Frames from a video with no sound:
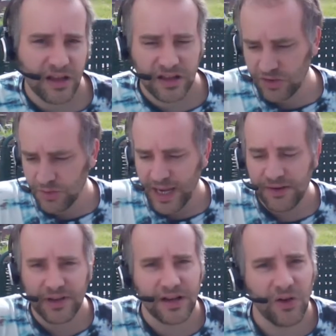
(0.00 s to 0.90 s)

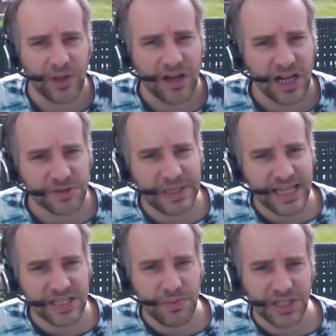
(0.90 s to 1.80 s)
Gloomhaven only cost me
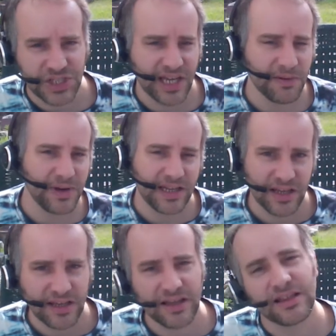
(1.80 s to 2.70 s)
this much to get me
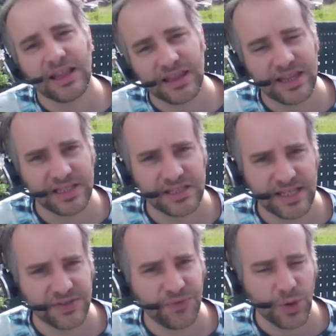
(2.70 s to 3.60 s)
to
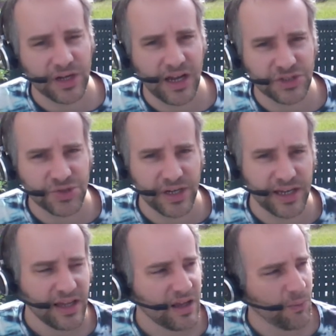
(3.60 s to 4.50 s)
this foreign country?
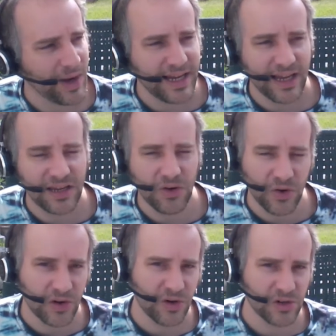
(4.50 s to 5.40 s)
Why can't
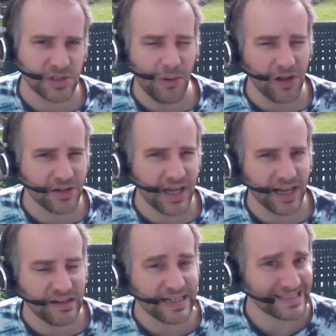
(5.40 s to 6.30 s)
your smaller
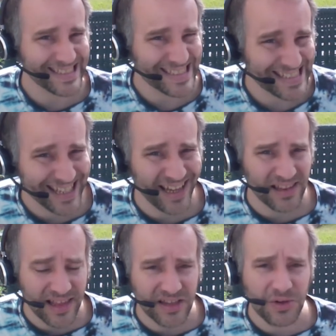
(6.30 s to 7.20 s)
title? And it's like,
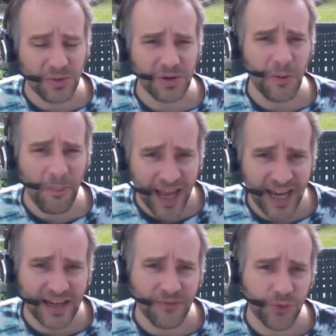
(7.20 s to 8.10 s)
yeah, you
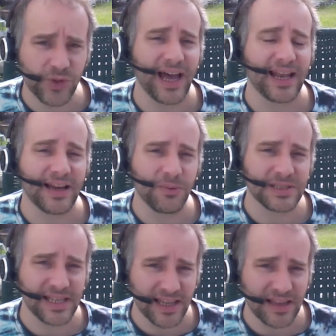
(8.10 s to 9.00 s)
paid for that. It
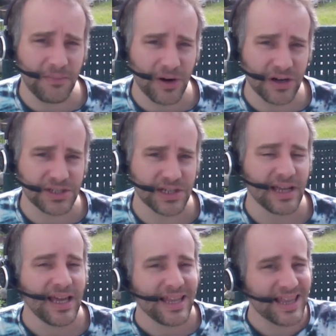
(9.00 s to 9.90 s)
was in the
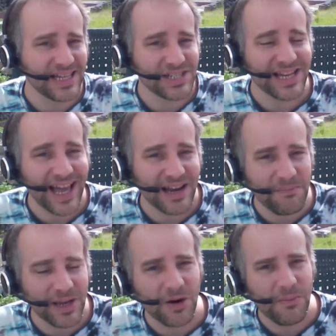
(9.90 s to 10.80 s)
margin. They just had a
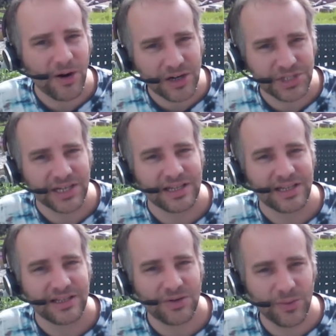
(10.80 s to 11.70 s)
bigger margin
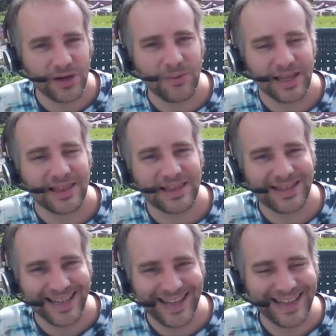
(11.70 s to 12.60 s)
to work with
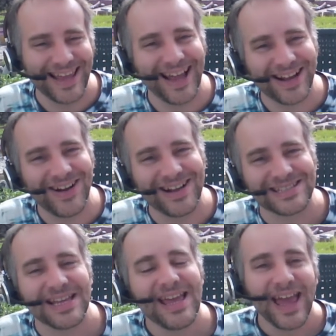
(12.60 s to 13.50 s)
to eat that
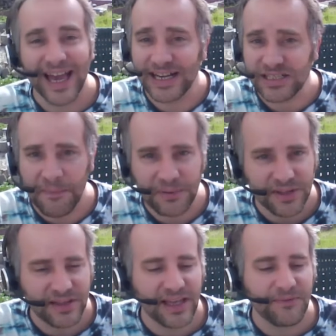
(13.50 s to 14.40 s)
cost, and it's
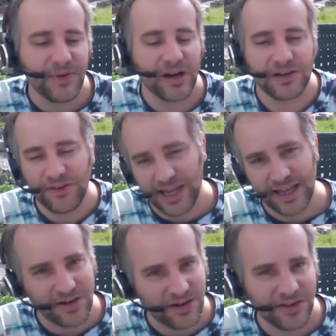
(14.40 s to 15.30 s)
completely unfair. And you
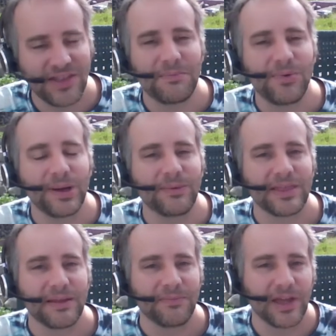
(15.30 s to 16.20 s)
can't argue that point
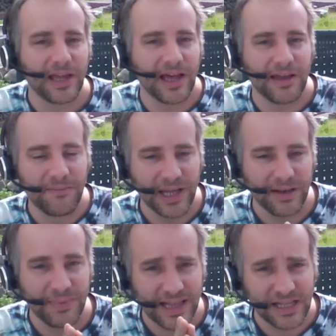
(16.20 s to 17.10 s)
with them.
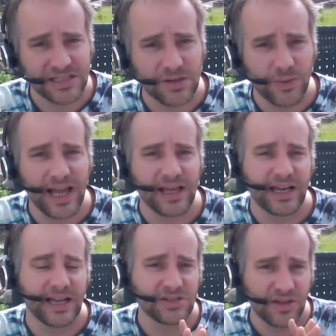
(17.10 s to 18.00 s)
But that's the
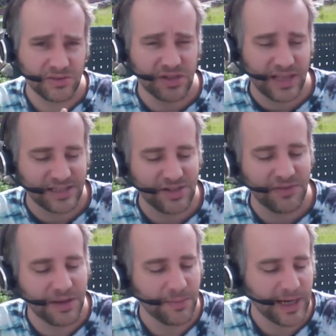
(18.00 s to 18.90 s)
reality, and so those are things you have
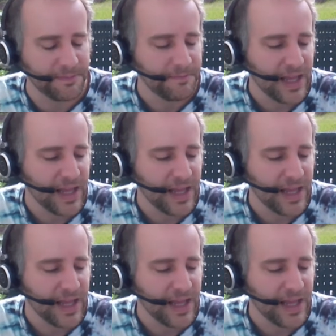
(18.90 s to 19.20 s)
to keep in mind.